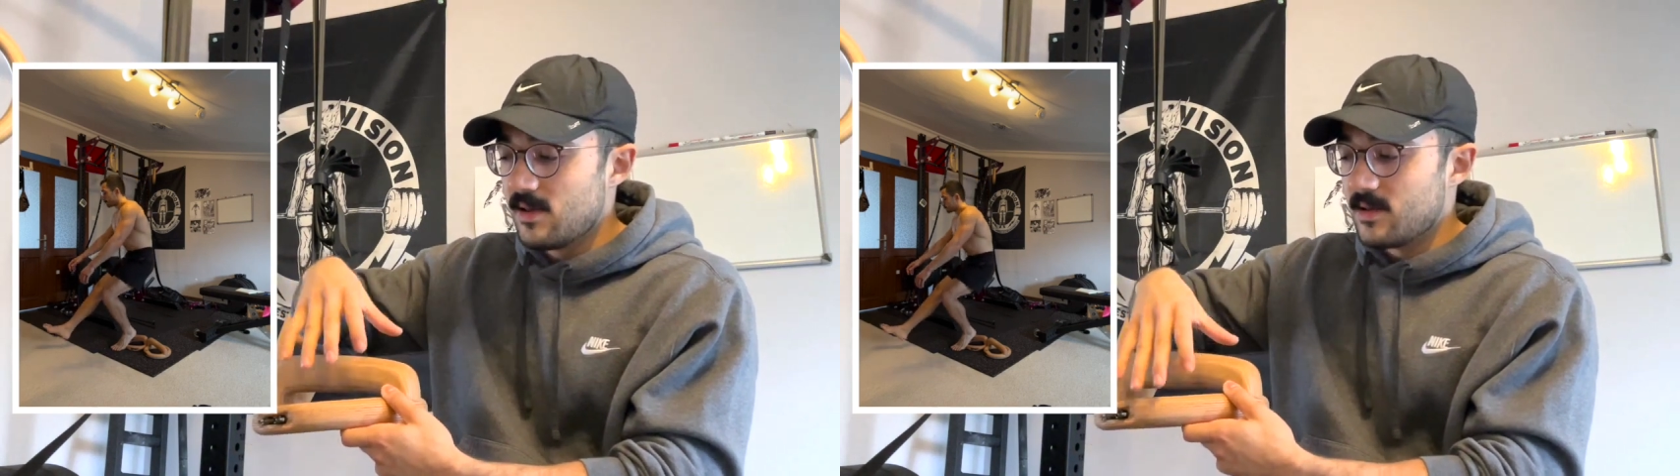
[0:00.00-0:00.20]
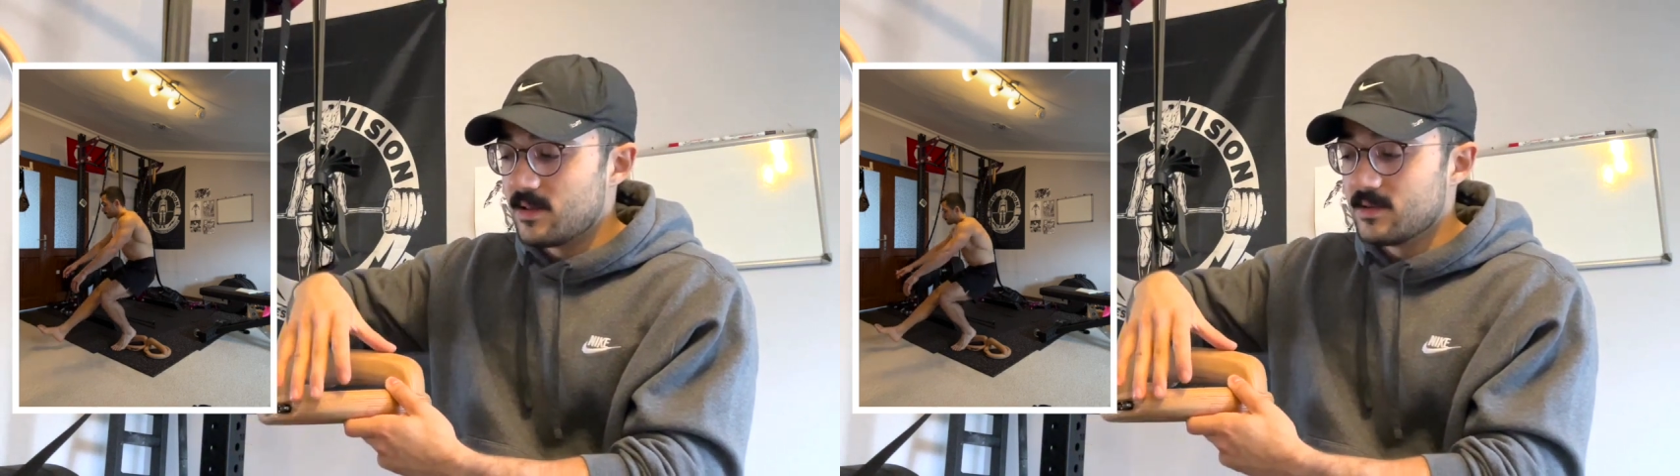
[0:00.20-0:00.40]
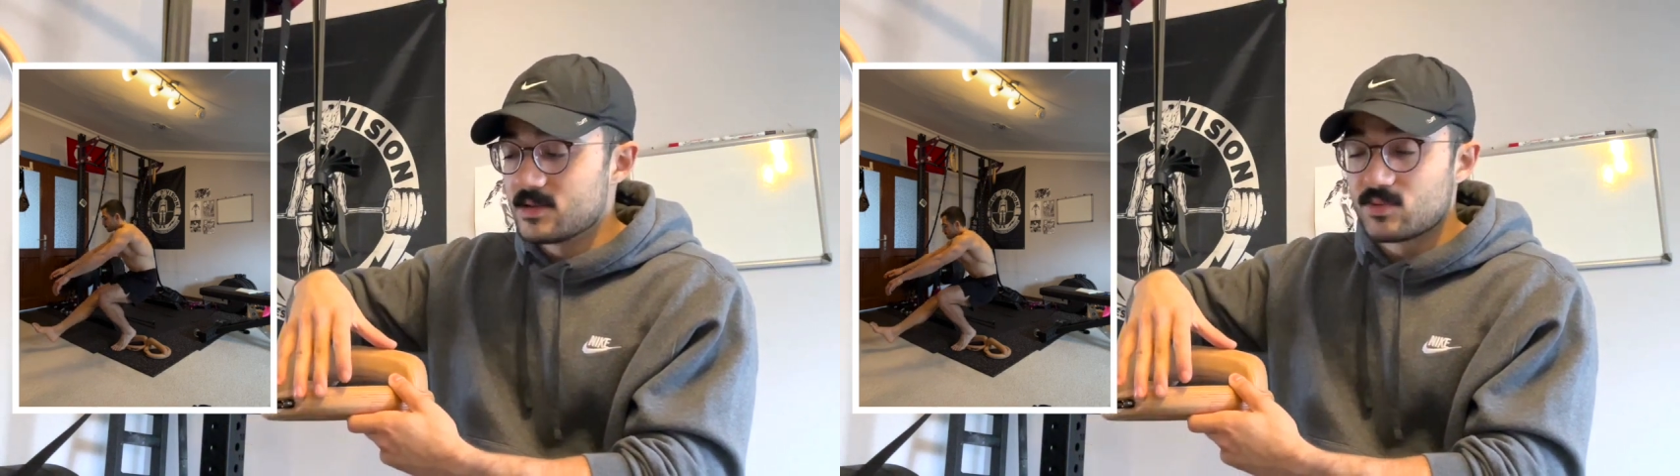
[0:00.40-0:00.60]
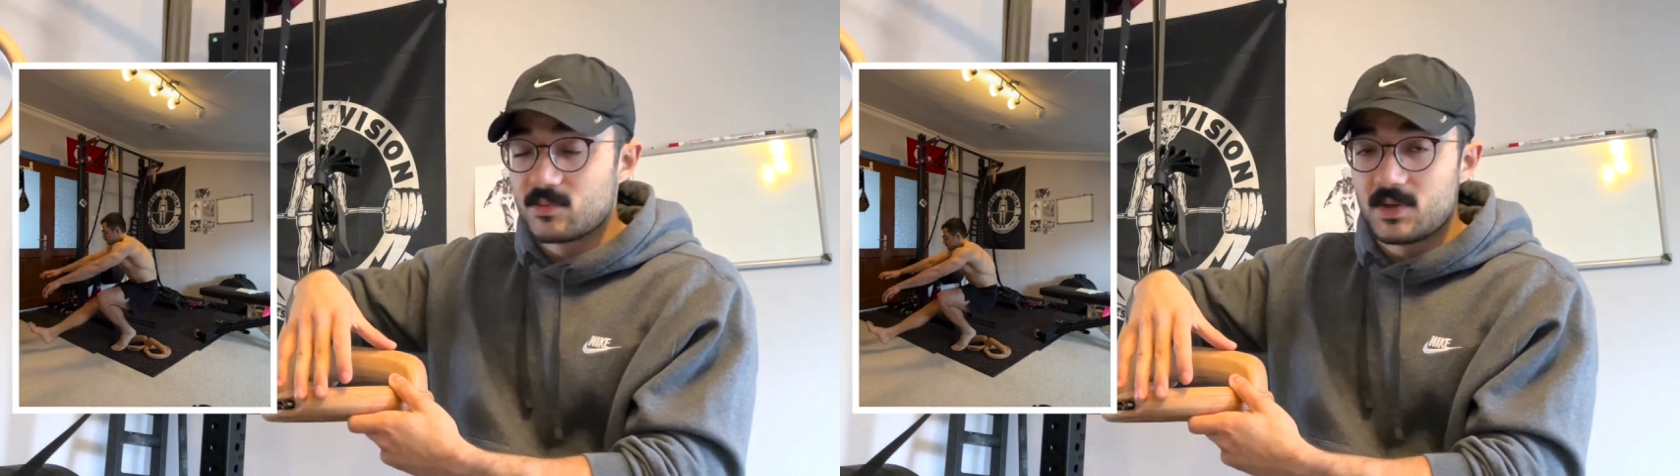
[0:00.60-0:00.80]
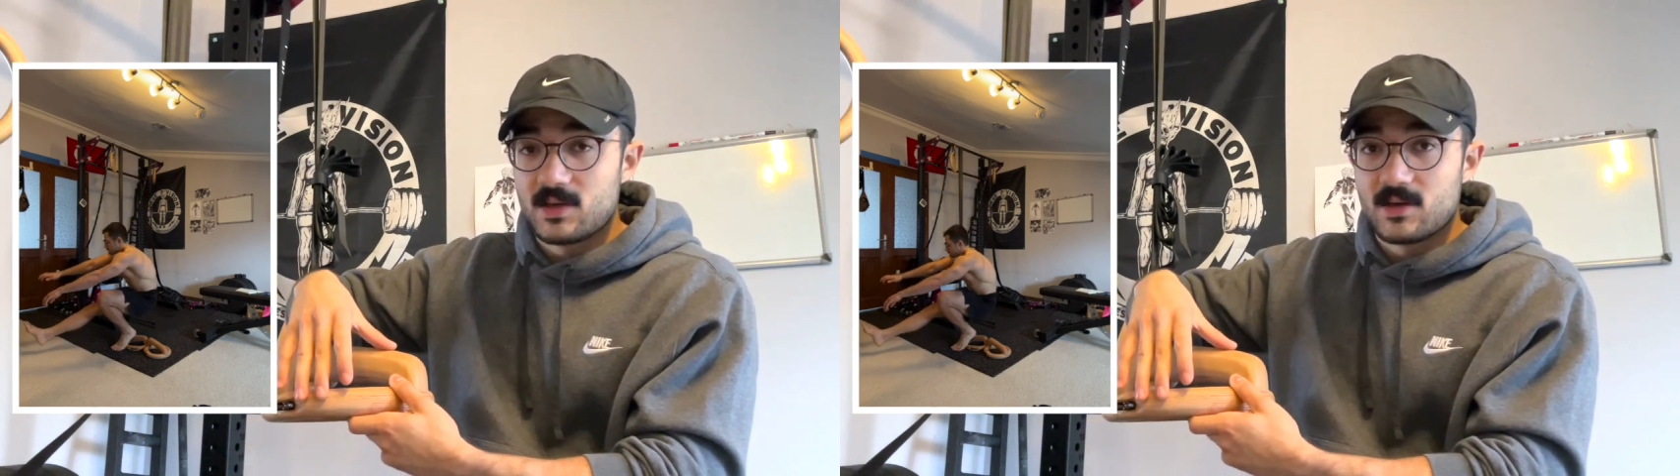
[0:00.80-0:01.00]
and this would
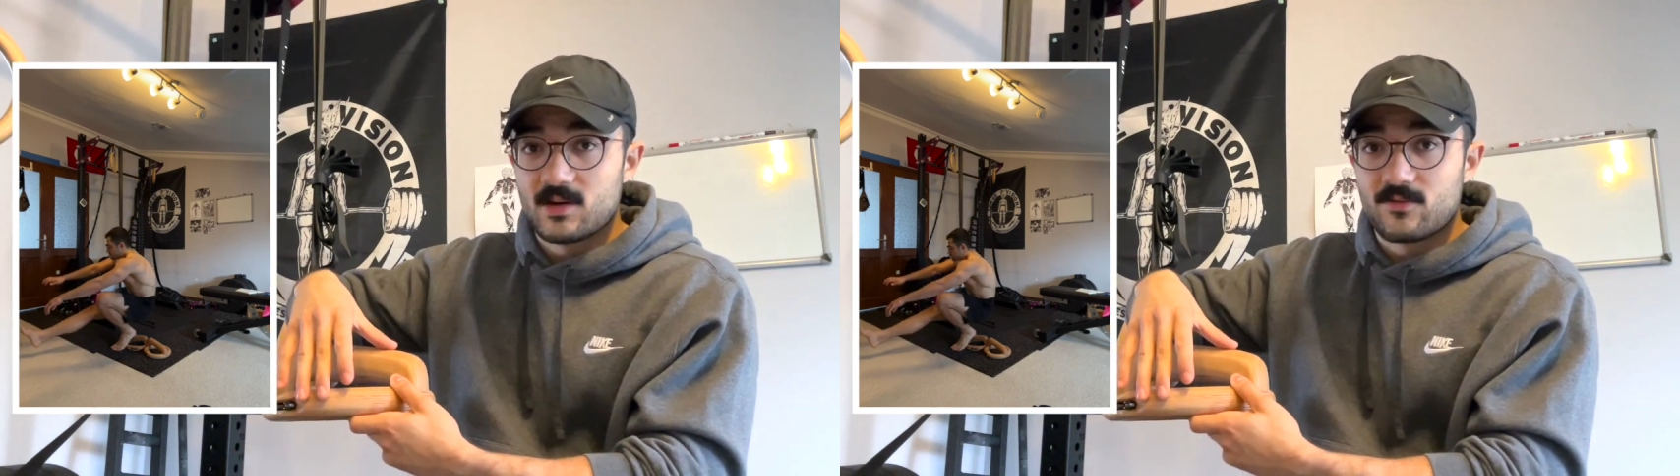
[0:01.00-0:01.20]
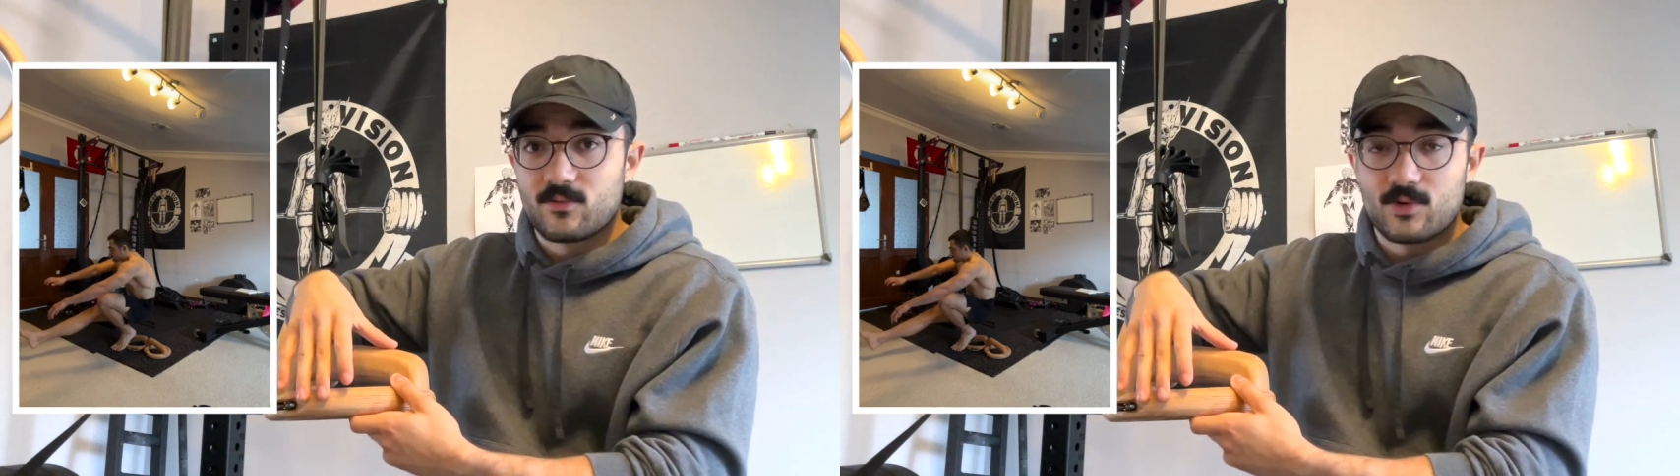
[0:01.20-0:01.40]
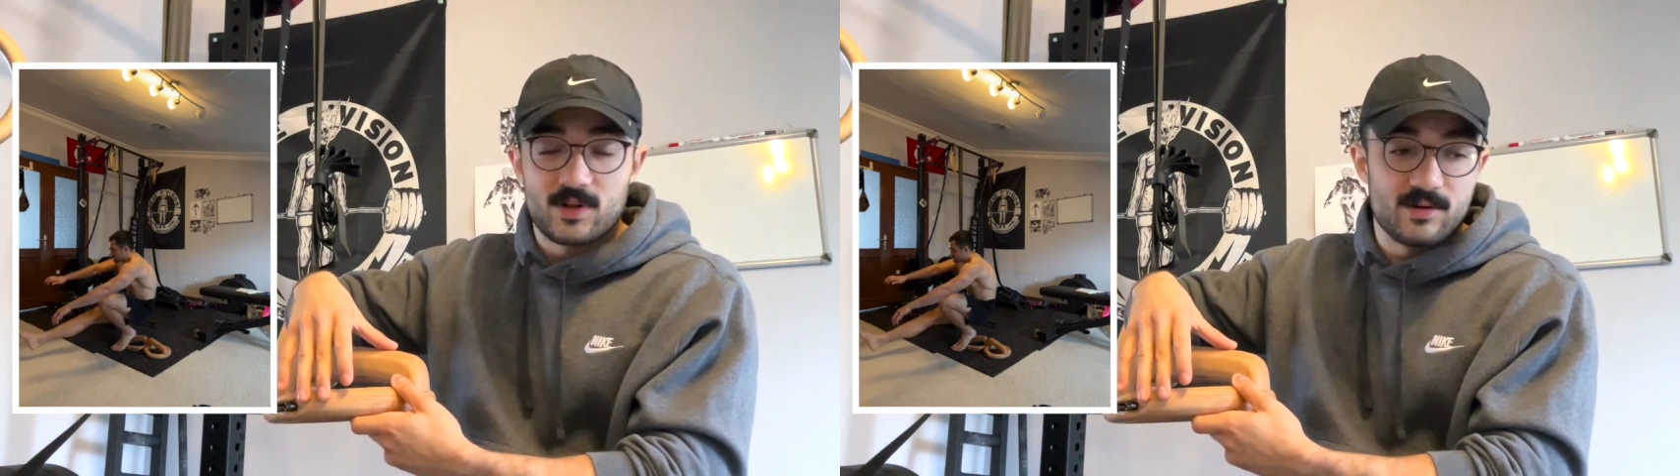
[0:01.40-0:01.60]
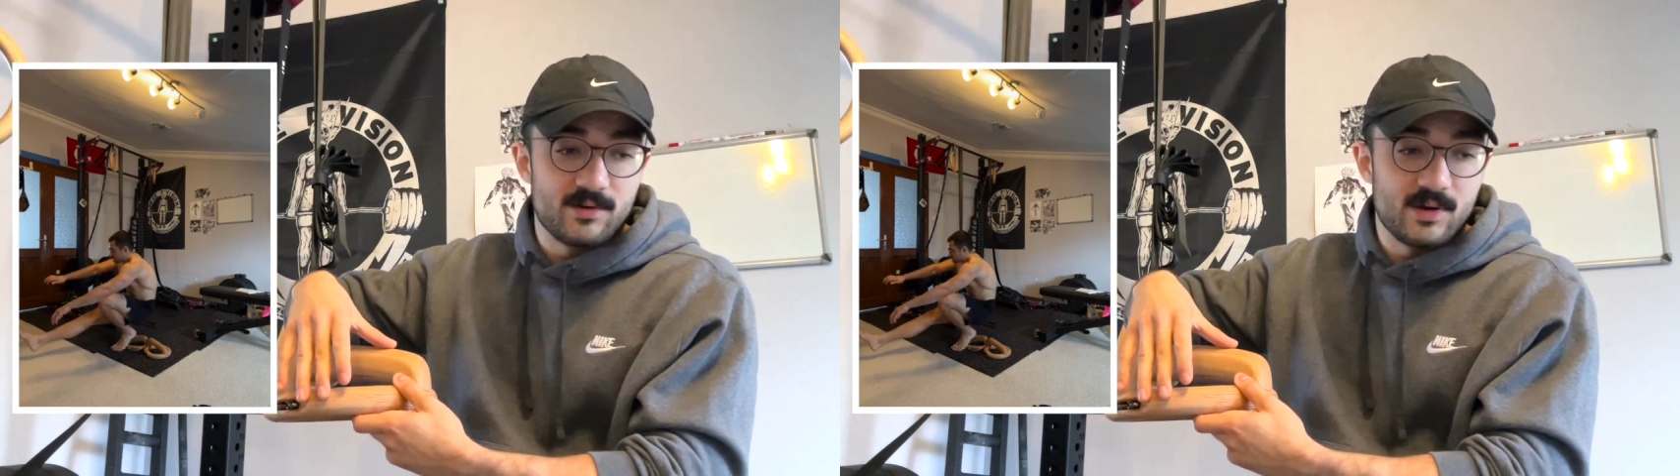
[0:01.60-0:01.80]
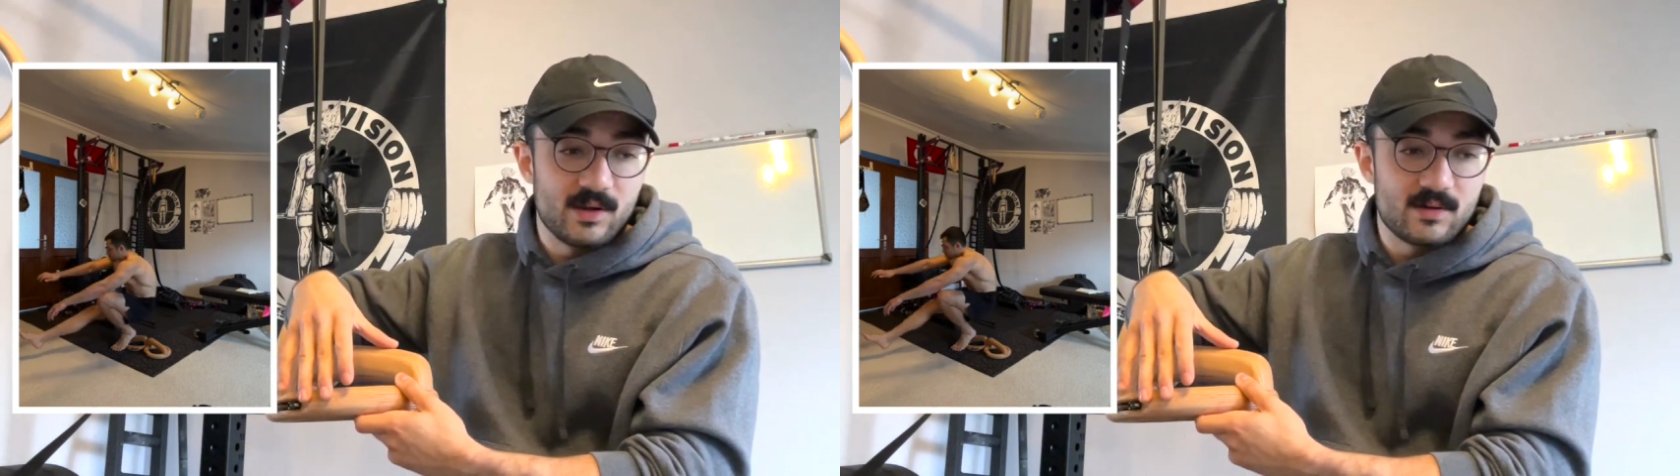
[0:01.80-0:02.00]
be a
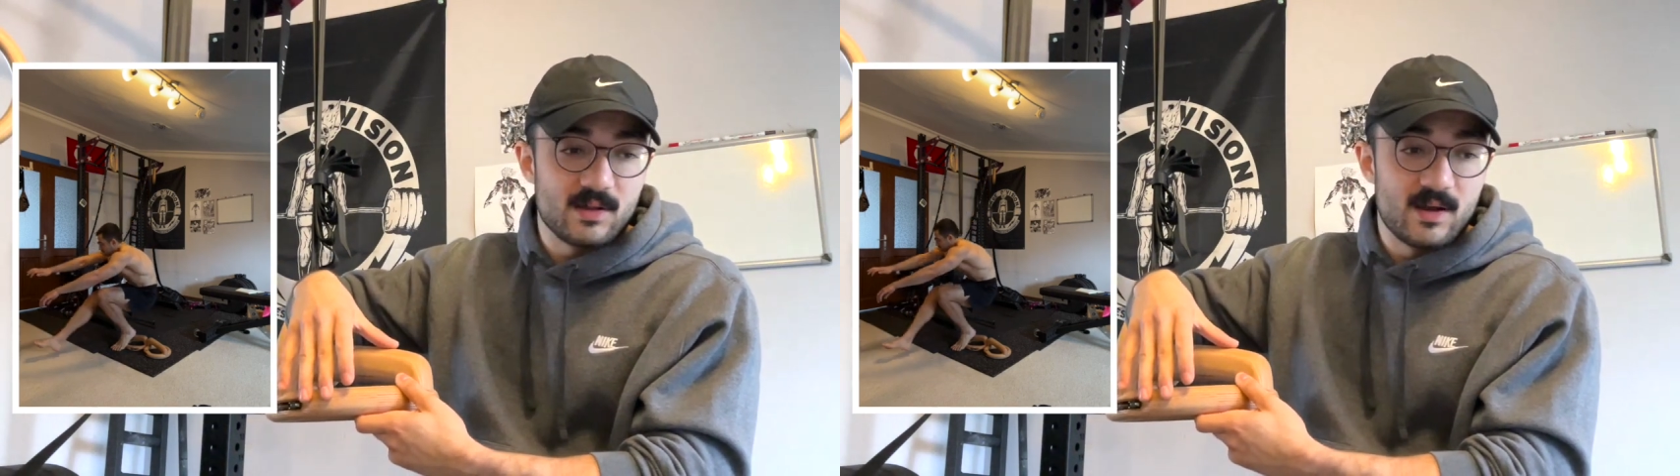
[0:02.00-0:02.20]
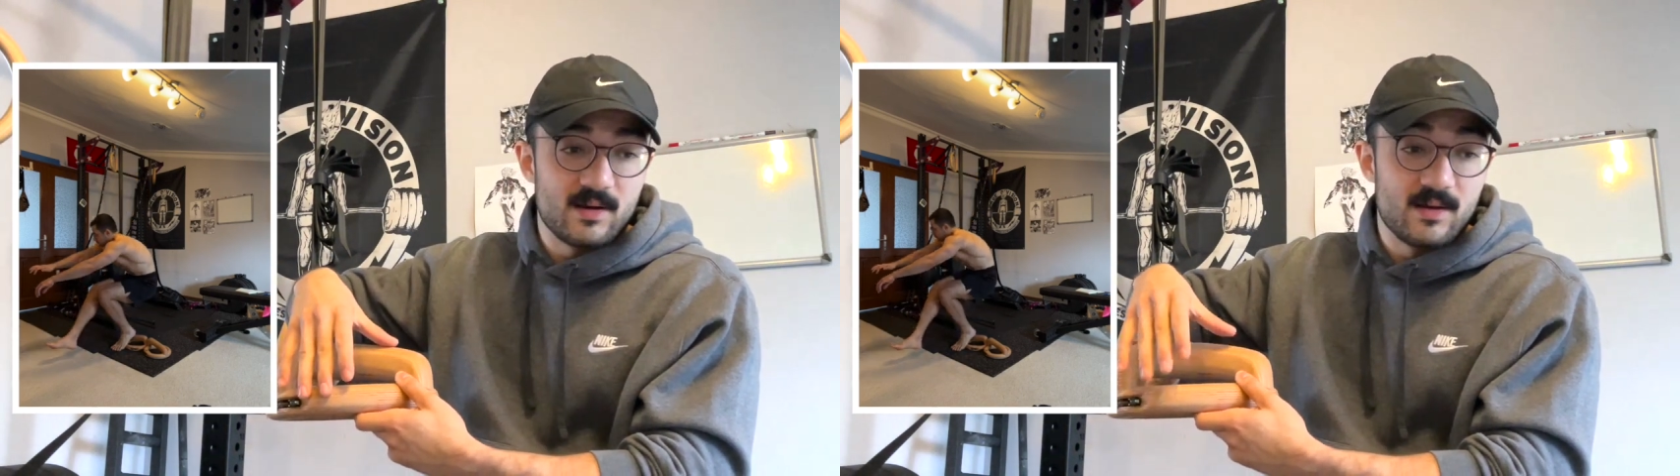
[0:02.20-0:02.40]
40-degree incline.